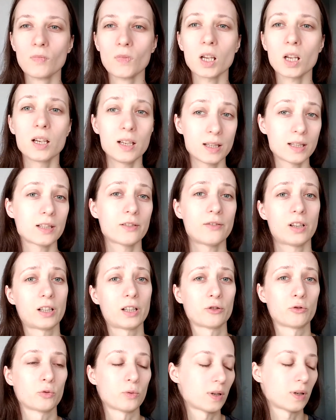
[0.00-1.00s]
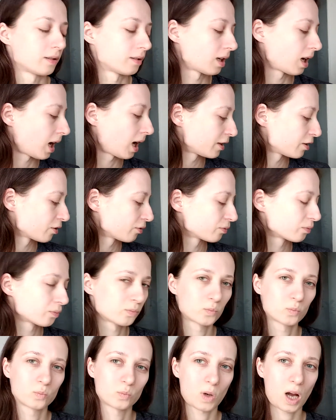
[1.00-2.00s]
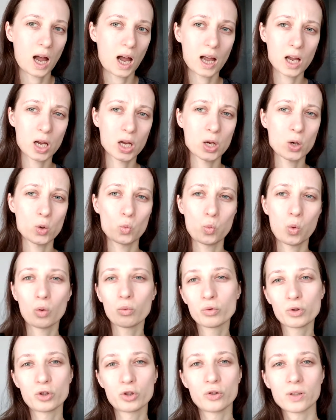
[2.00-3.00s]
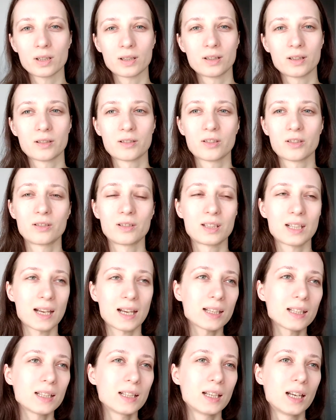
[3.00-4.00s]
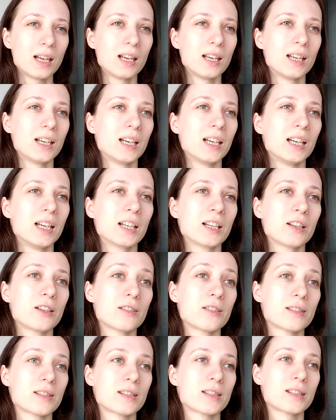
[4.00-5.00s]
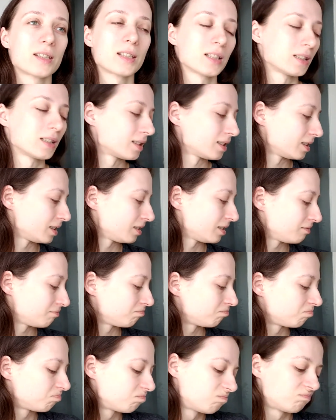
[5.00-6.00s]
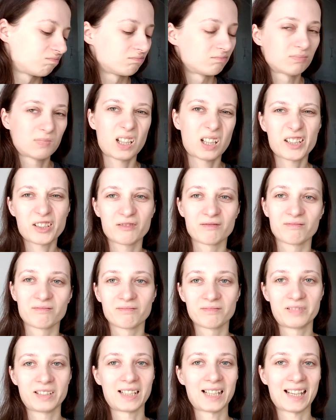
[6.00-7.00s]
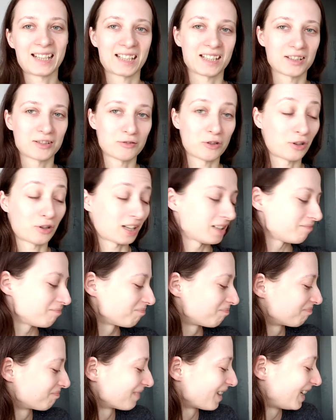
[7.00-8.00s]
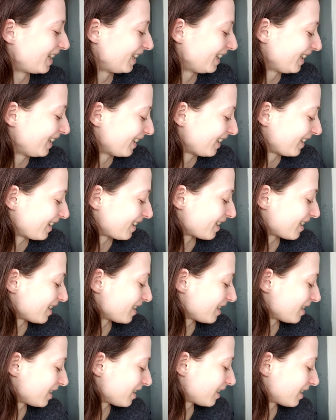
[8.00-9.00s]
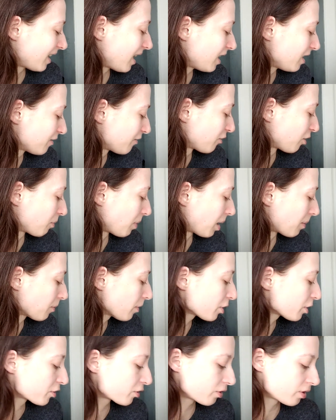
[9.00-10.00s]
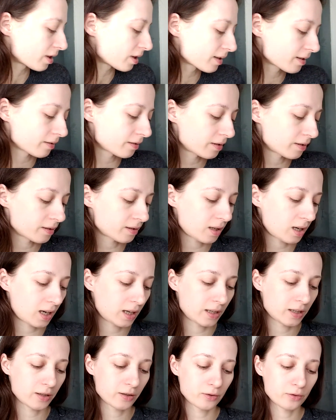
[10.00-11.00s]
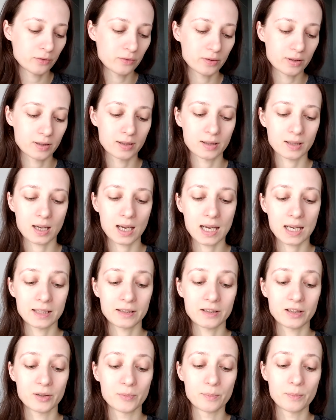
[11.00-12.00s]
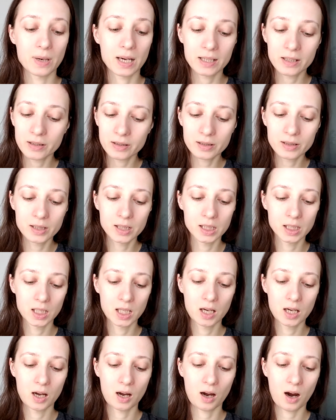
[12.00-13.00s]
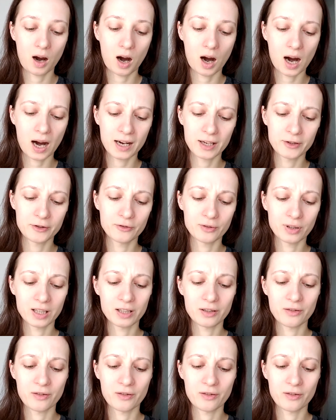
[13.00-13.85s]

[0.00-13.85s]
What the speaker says: It's a very good one. I won't use it today because I don't feel like it. Okay. And for my moisturizer, I use a Dermatic Hydrain